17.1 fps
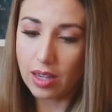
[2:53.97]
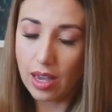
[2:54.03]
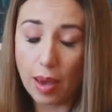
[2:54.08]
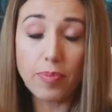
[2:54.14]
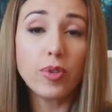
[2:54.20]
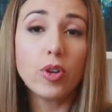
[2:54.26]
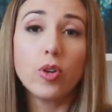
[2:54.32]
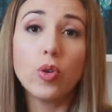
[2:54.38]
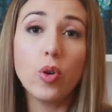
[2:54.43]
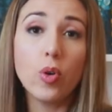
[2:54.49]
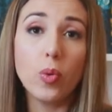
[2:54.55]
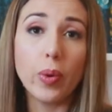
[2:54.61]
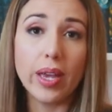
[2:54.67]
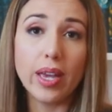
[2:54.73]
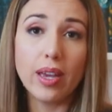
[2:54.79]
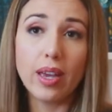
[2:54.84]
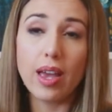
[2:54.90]
kept
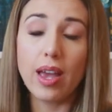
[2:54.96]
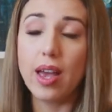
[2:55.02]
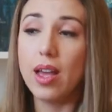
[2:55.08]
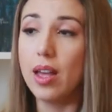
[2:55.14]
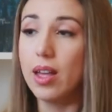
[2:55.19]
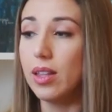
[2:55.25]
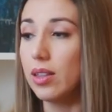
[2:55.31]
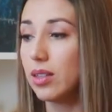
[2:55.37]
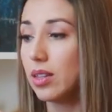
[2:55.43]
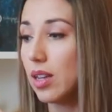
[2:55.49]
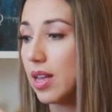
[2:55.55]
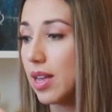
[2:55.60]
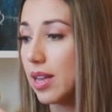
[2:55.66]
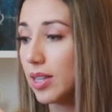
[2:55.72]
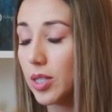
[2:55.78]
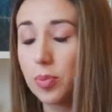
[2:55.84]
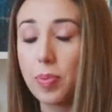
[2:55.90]
growing and
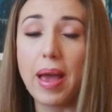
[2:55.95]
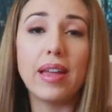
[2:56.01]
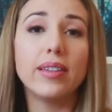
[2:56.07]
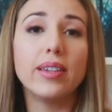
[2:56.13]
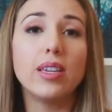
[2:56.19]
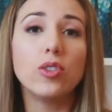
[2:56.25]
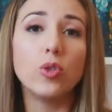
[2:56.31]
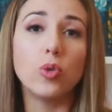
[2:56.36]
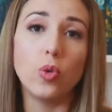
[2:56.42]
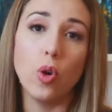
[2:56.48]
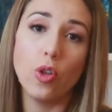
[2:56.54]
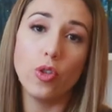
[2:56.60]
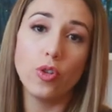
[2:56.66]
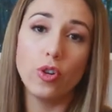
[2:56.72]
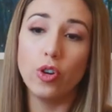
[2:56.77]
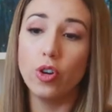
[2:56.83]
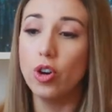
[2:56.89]
expanding to
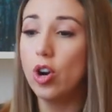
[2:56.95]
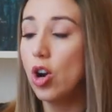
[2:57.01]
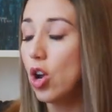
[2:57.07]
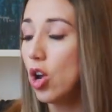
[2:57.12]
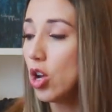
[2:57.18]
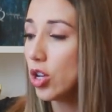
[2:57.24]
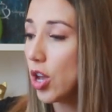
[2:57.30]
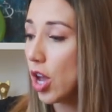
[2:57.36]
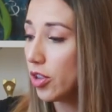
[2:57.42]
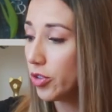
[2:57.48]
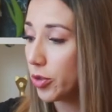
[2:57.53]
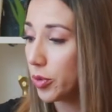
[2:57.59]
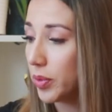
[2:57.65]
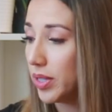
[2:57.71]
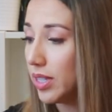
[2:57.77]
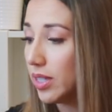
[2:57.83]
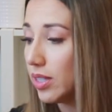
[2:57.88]
other
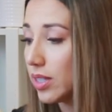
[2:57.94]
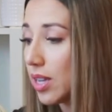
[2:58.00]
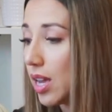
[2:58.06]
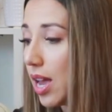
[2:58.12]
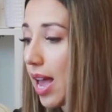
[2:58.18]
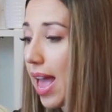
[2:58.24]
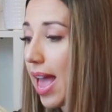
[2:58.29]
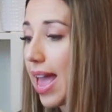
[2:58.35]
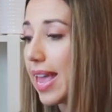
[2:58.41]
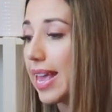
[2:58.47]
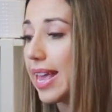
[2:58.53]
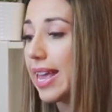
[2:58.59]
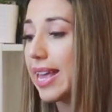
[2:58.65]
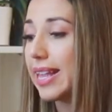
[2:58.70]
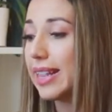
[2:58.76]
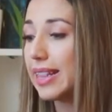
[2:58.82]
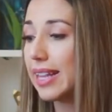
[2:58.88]
countries.
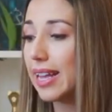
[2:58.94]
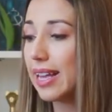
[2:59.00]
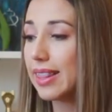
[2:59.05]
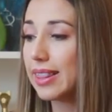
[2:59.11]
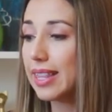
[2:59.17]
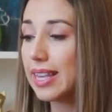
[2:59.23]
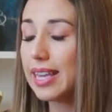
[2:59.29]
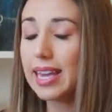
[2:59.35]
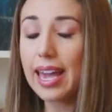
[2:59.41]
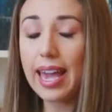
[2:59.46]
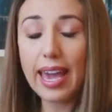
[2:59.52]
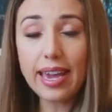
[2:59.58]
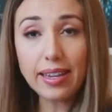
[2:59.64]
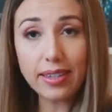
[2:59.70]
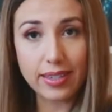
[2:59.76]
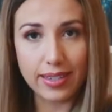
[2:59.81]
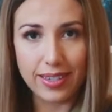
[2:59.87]
In the
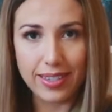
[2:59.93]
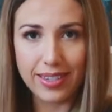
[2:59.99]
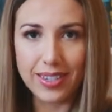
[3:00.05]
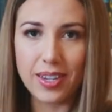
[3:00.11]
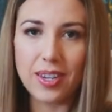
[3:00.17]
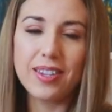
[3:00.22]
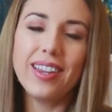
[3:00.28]
eighties